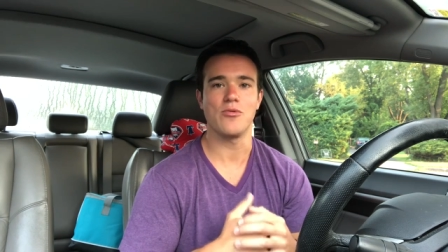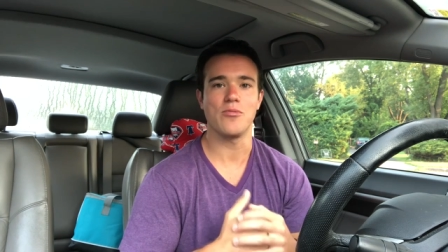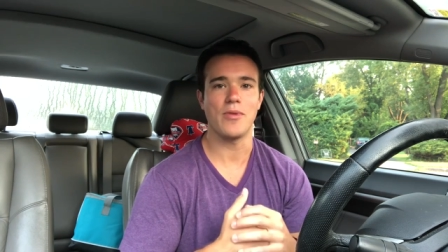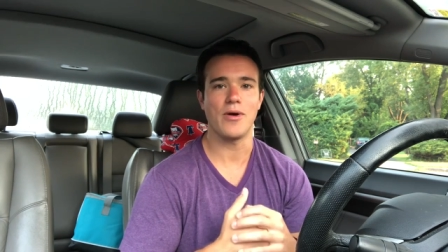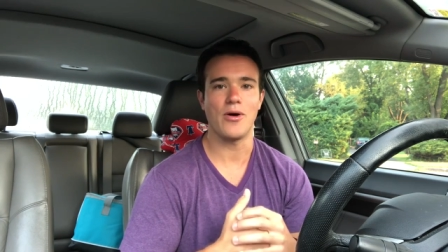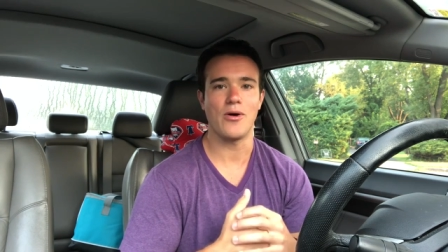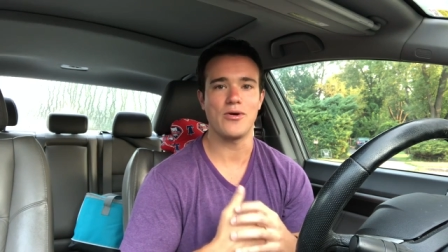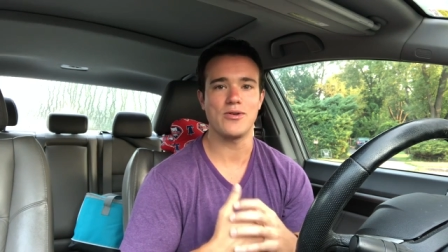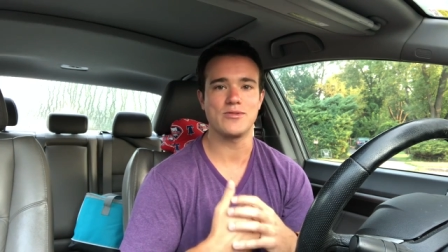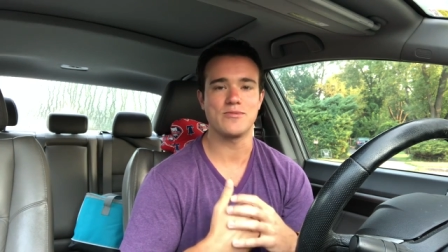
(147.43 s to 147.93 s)
with
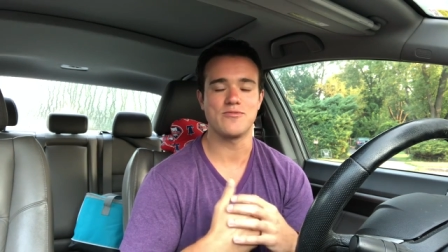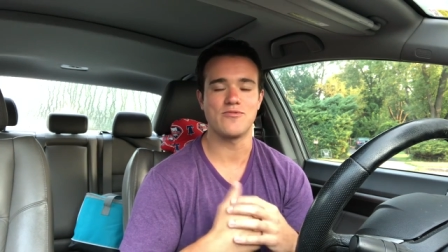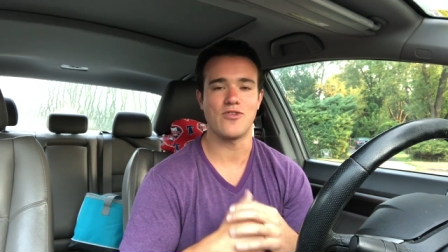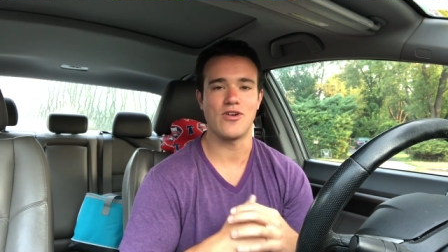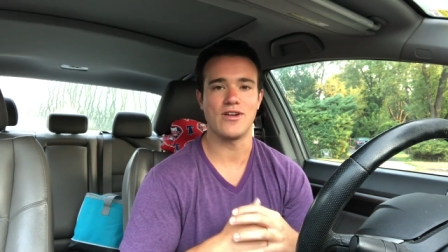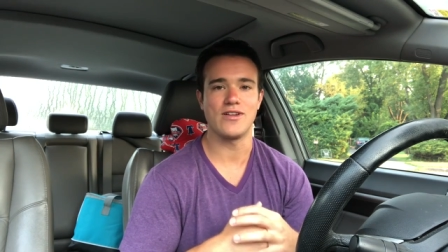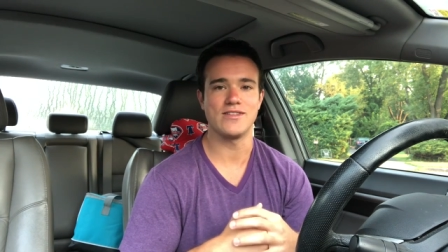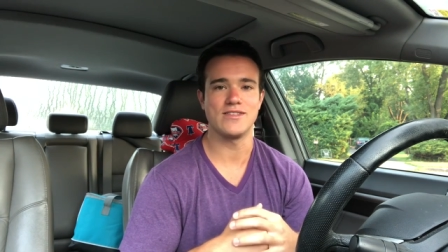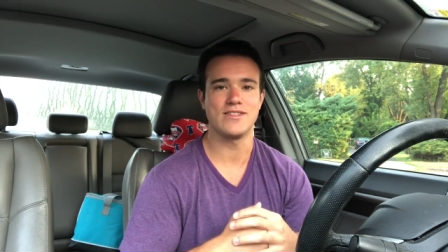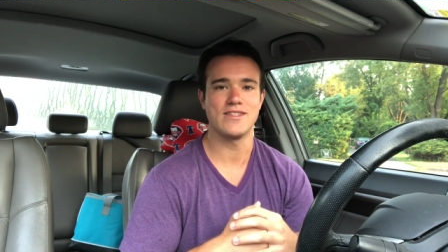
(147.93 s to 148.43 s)
my awesome
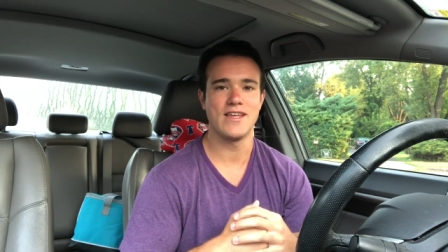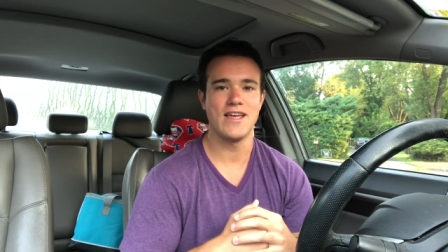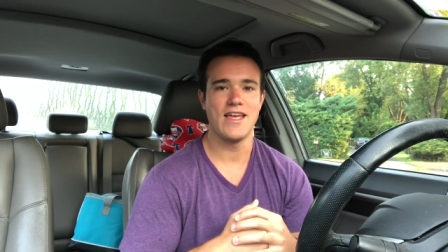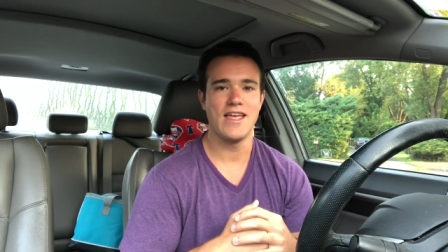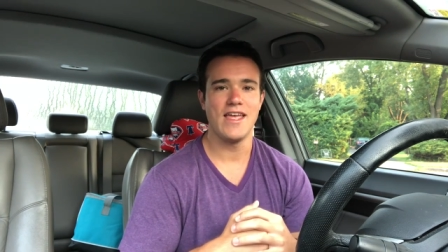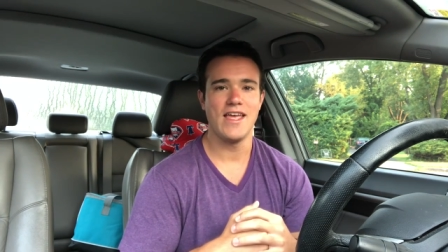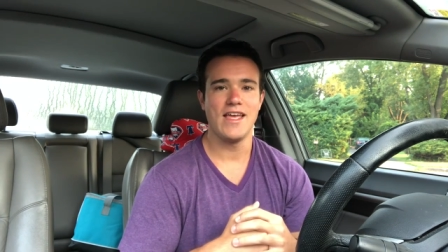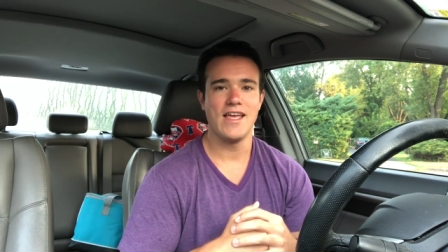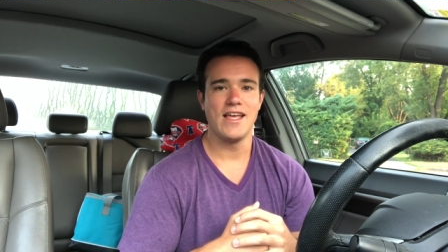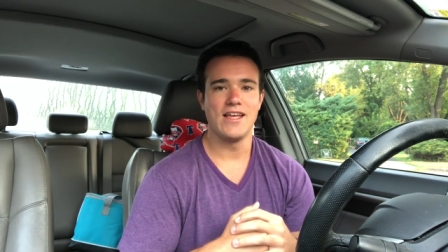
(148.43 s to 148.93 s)
friends.
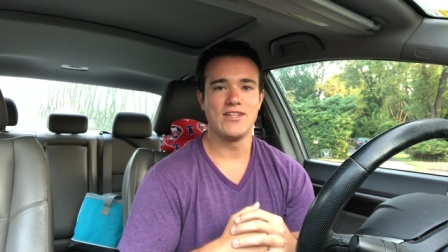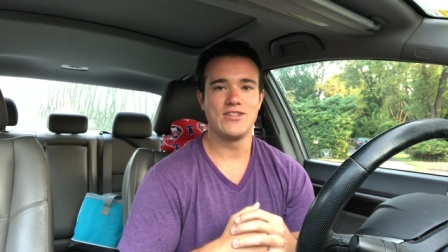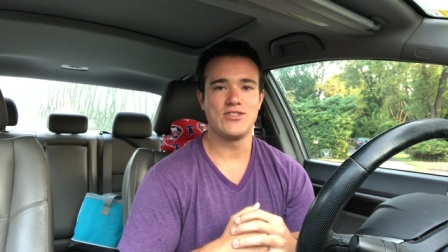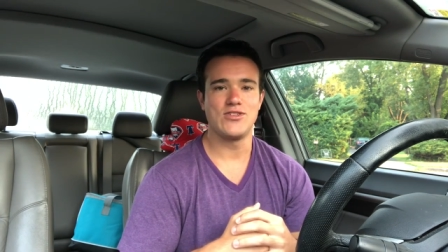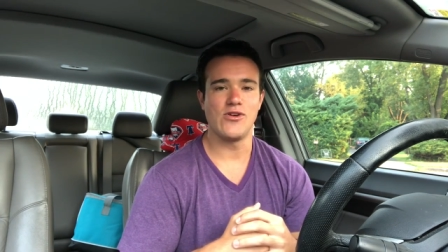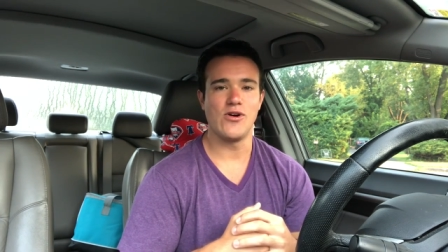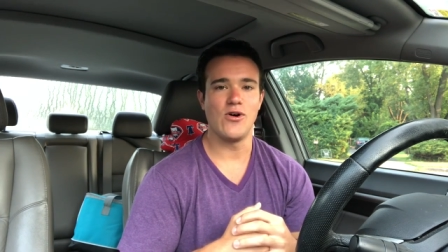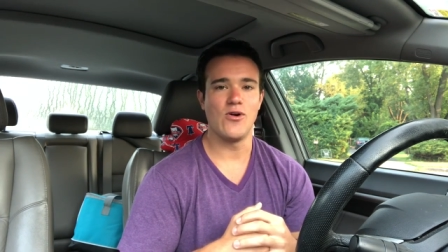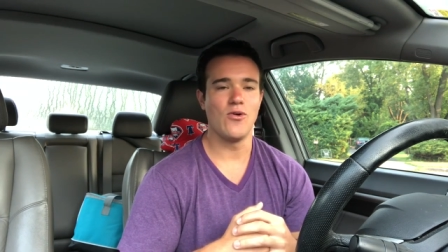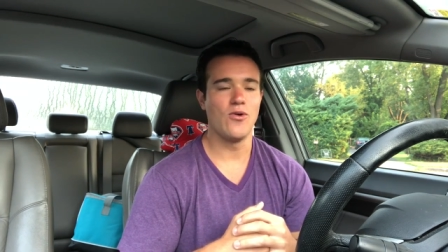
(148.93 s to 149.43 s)

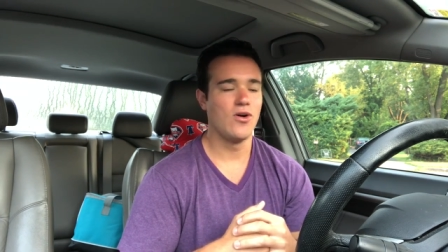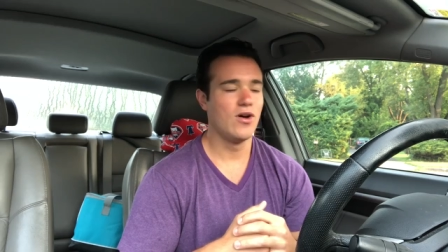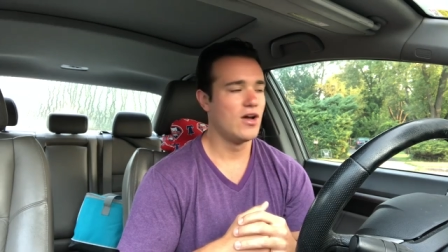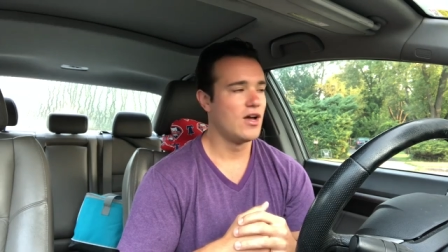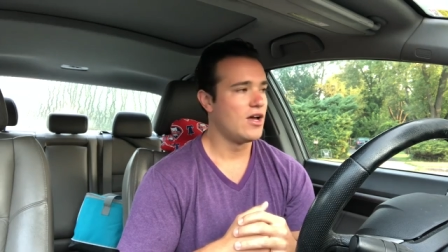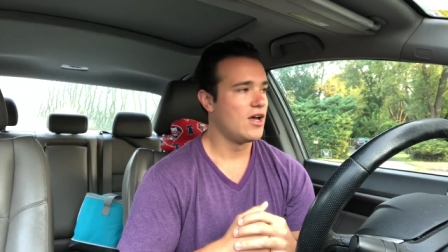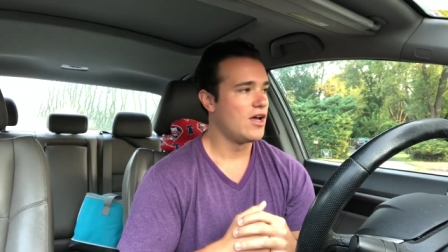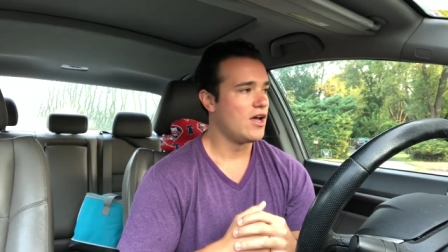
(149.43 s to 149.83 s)
So